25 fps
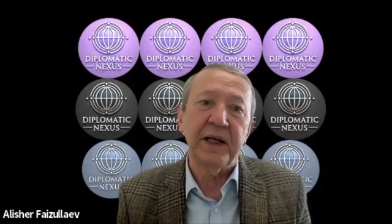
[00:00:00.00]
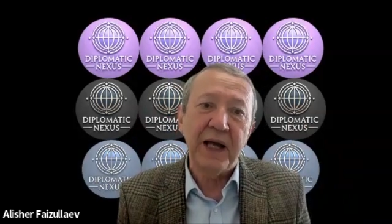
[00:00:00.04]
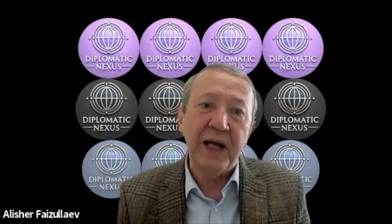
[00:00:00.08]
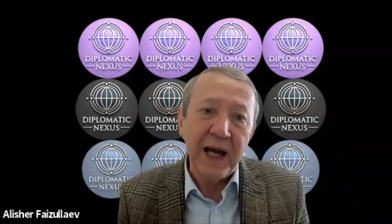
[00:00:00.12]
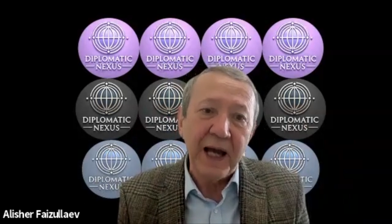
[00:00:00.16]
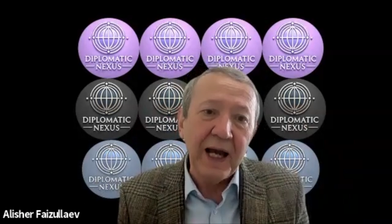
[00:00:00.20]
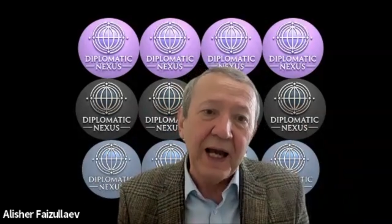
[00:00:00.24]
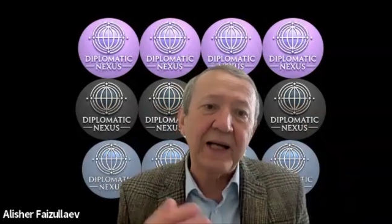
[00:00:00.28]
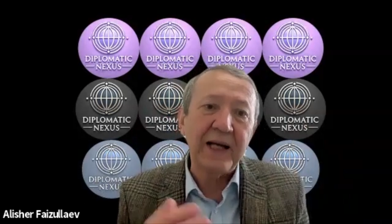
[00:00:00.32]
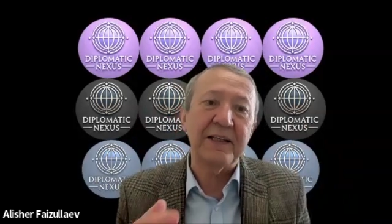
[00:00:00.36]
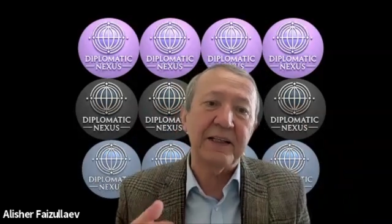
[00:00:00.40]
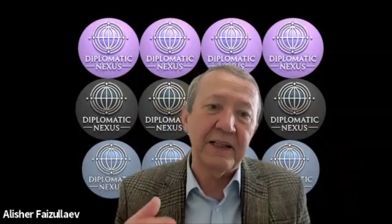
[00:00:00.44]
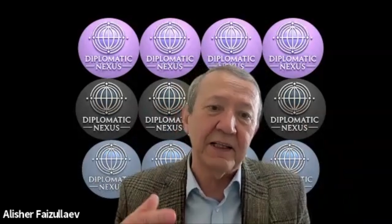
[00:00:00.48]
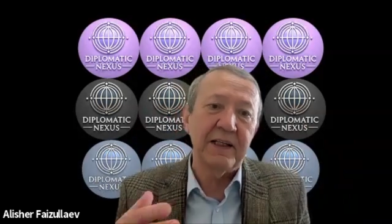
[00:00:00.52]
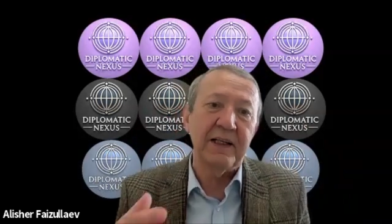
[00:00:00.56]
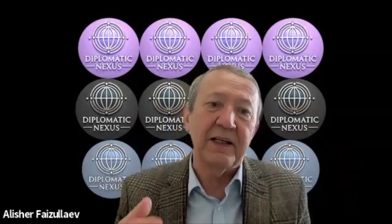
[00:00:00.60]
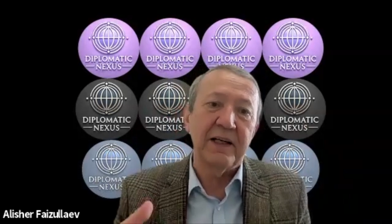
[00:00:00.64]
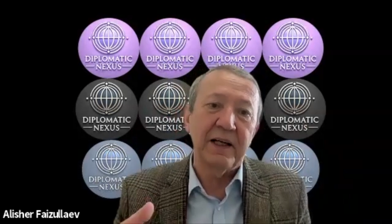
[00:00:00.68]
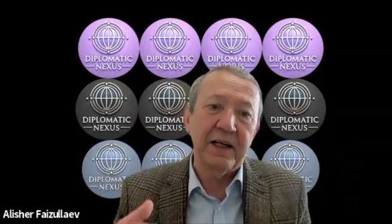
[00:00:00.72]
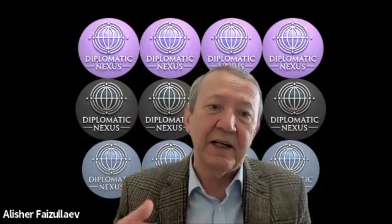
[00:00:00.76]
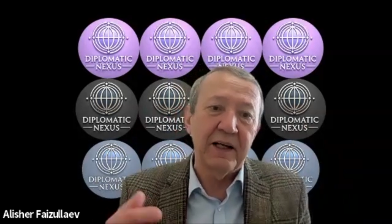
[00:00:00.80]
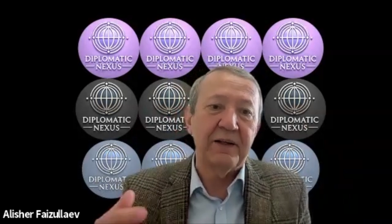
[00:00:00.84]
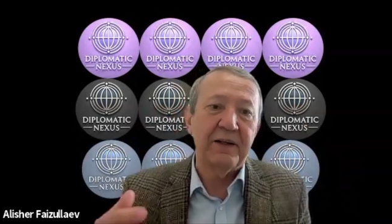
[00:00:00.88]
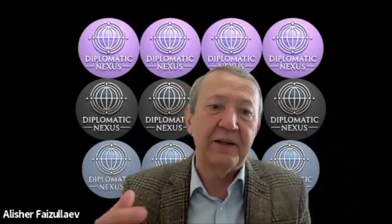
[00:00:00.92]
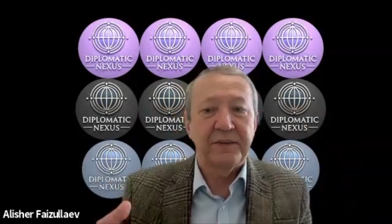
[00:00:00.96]

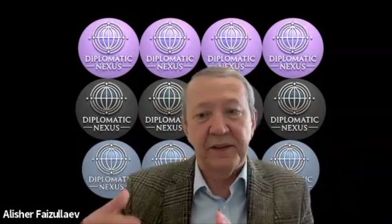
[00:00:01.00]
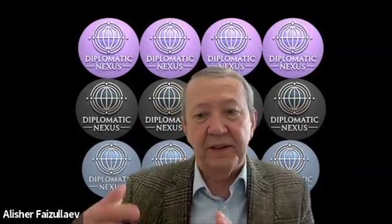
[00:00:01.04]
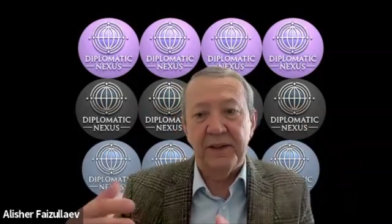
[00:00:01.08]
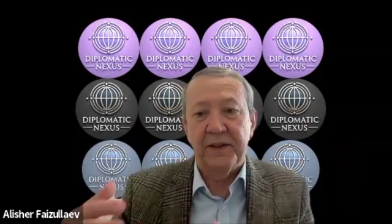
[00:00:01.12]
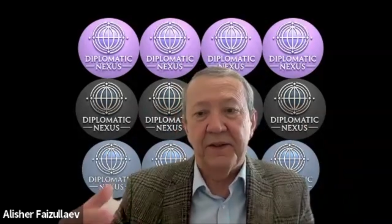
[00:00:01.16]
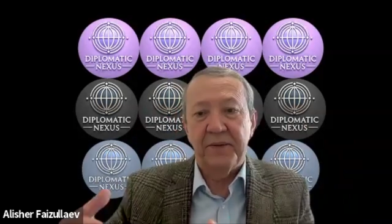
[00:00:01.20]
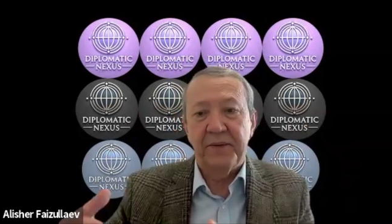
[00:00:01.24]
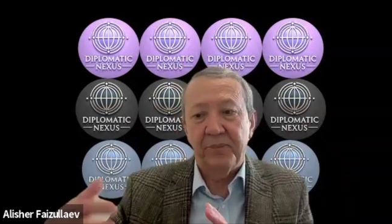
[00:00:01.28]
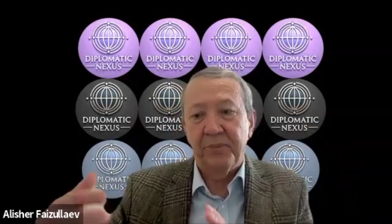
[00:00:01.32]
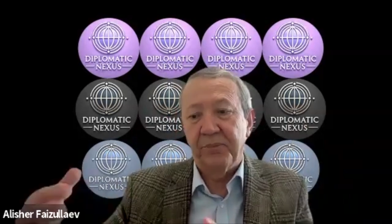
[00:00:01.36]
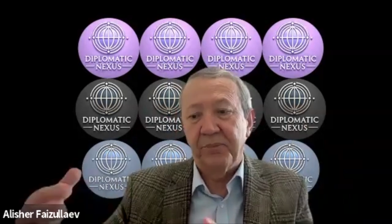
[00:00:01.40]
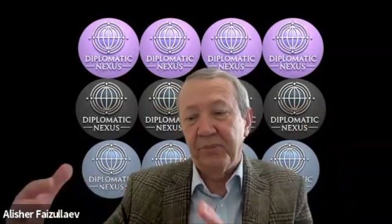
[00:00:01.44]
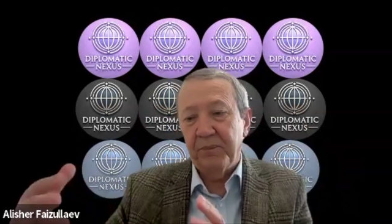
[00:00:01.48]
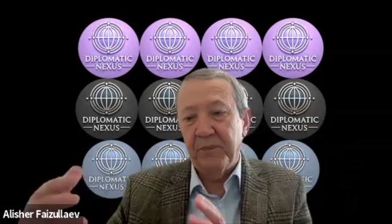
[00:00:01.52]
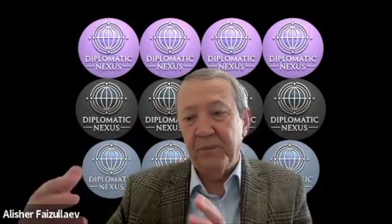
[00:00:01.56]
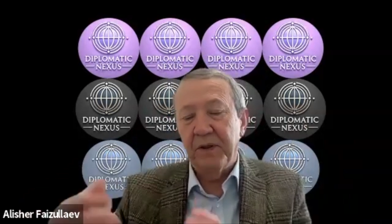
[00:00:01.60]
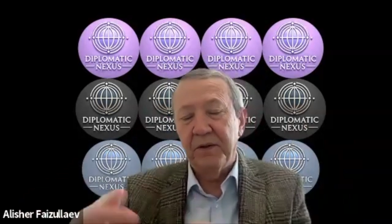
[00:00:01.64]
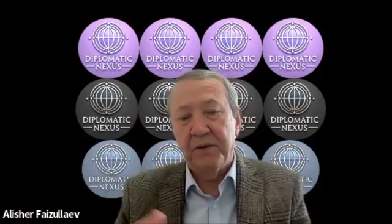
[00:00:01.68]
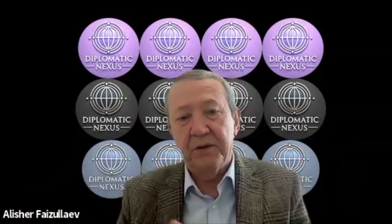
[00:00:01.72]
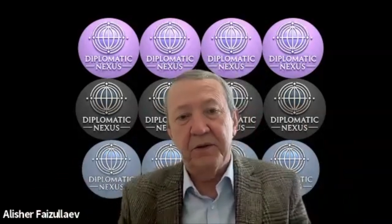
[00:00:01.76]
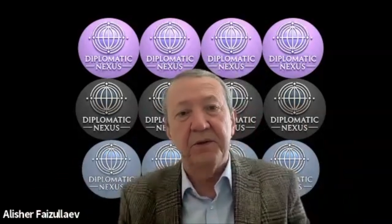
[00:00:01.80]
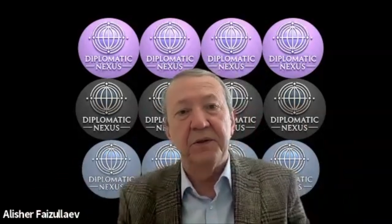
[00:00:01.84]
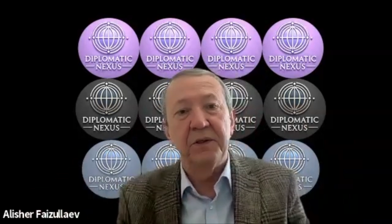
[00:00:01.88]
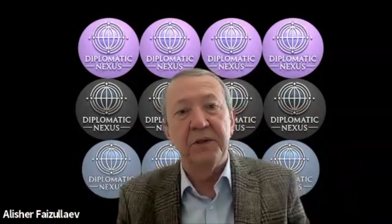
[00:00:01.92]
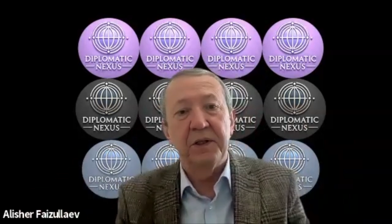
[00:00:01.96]
acting as a
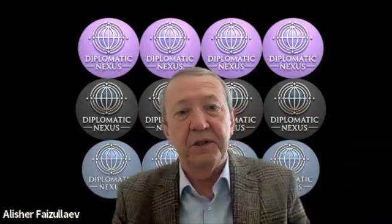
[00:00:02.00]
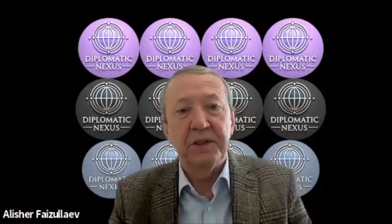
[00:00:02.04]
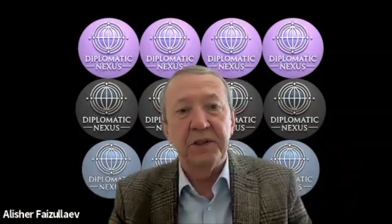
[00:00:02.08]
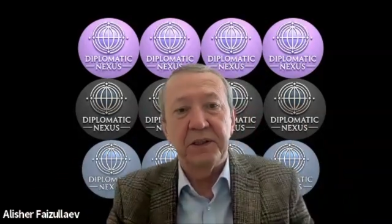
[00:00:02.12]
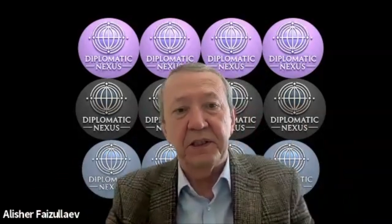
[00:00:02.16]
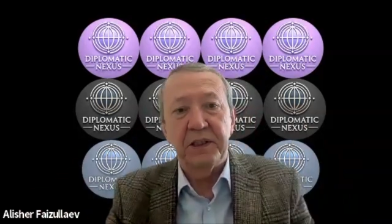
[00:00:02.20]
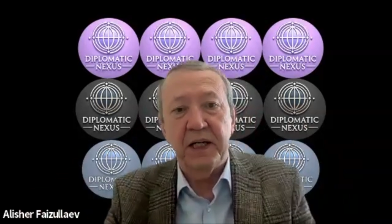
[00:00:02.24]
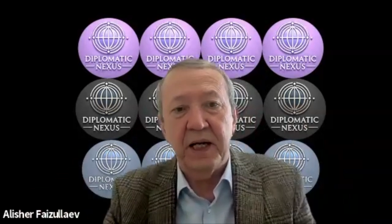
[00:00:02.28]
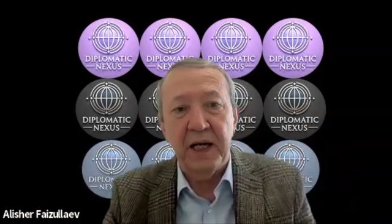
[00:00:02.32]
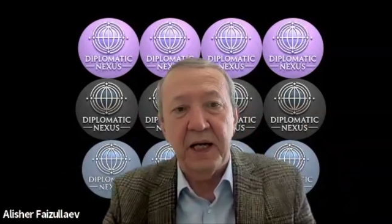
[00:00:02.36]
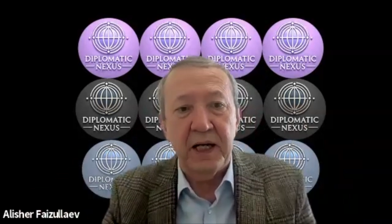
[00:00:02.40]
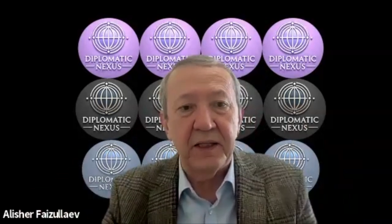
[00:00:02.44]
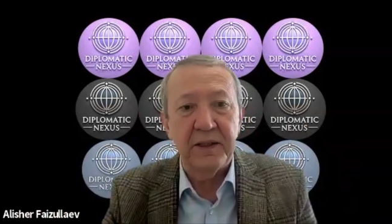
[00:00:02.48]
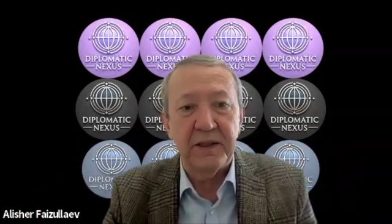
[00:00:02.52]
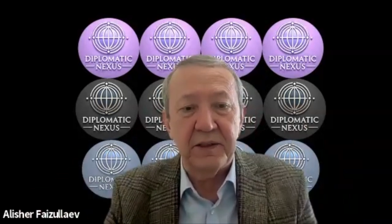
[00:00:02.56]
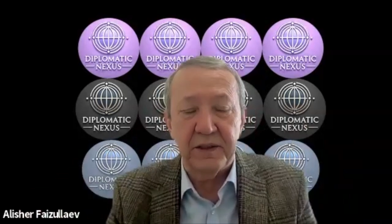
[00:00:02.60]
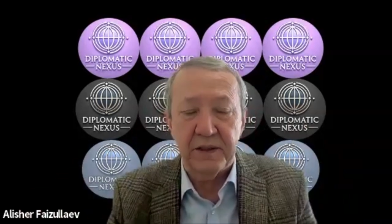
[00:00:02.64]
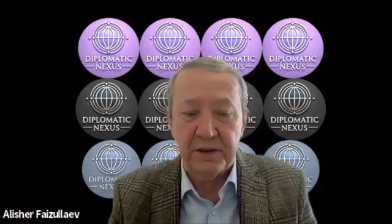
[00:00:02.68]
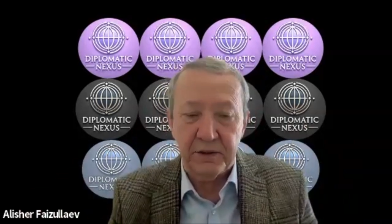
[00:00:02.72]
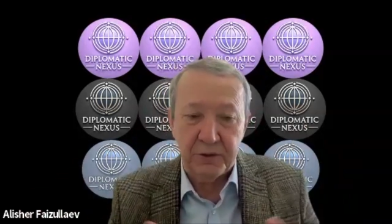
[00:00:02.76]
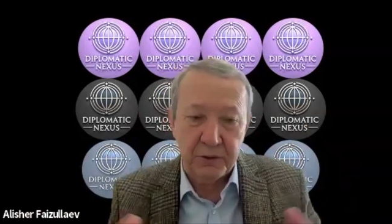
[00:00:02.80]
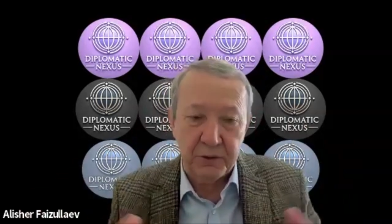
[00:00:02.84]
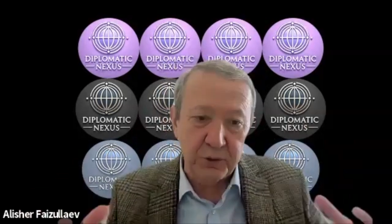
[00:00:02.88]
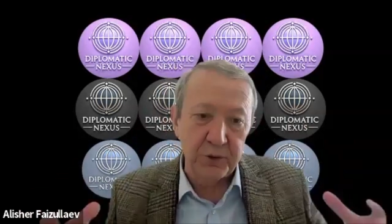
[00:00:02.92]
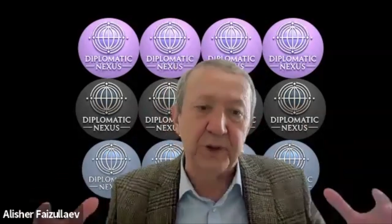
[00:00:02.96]
unitary
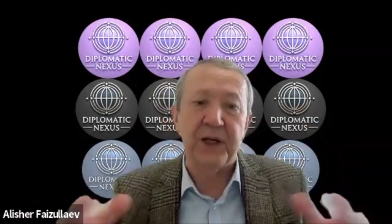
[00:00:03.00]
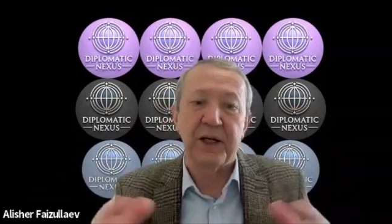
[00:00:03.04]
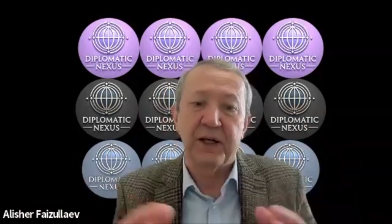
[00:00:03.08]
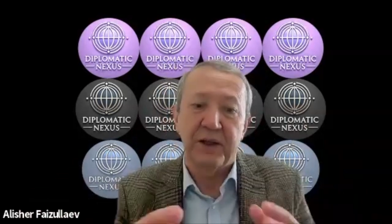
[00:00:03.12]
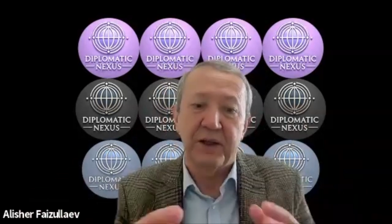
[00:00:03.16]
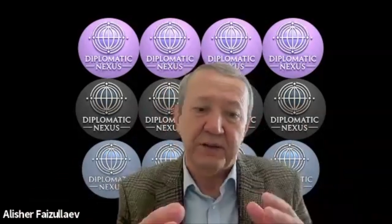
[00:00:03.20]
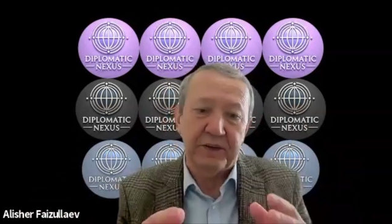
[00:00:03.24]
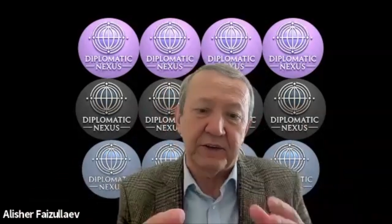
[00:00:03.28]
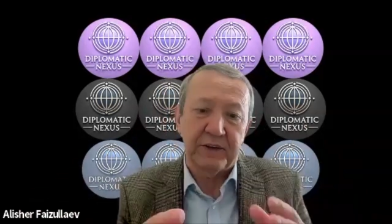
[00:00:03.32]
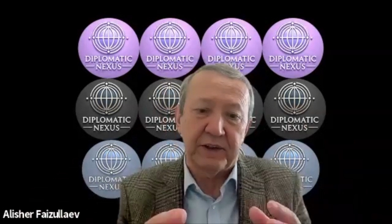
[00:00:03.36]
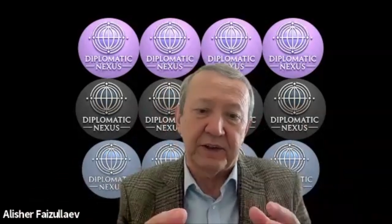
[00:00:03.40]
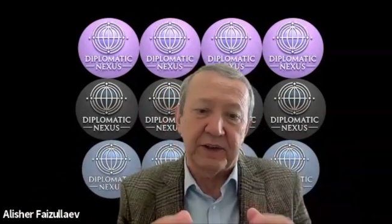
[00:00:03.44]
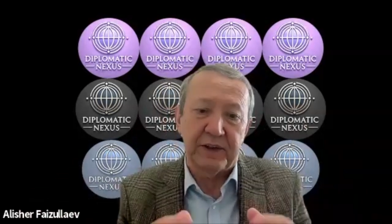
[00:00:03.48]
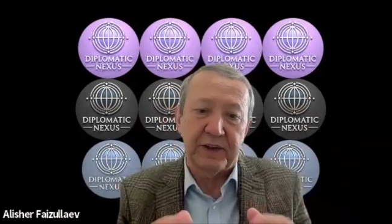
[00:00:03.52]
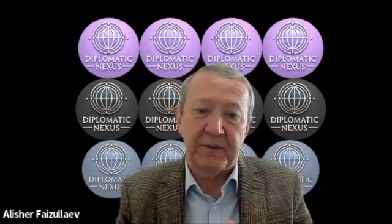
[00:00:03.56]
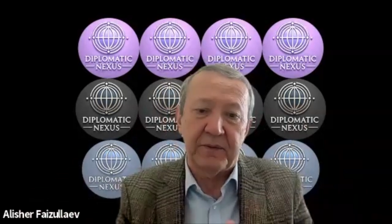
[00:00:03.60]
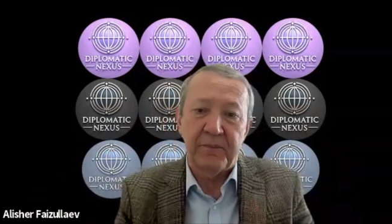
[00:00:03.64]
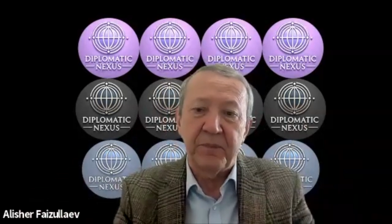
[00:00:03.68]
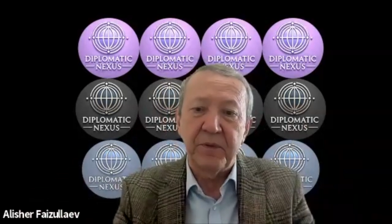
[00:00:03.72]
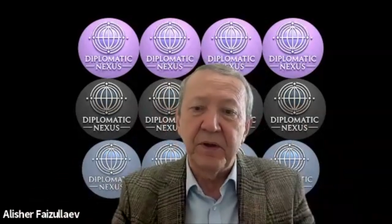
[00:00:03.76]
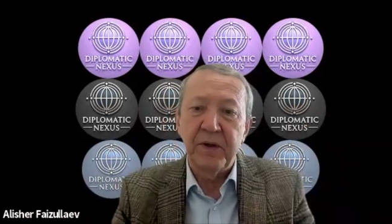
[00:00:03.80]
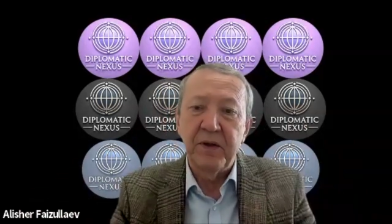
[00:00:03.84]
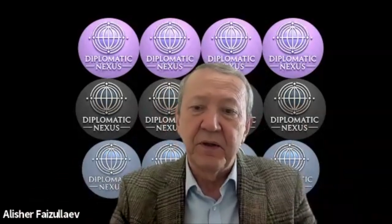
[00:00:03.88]
actor together,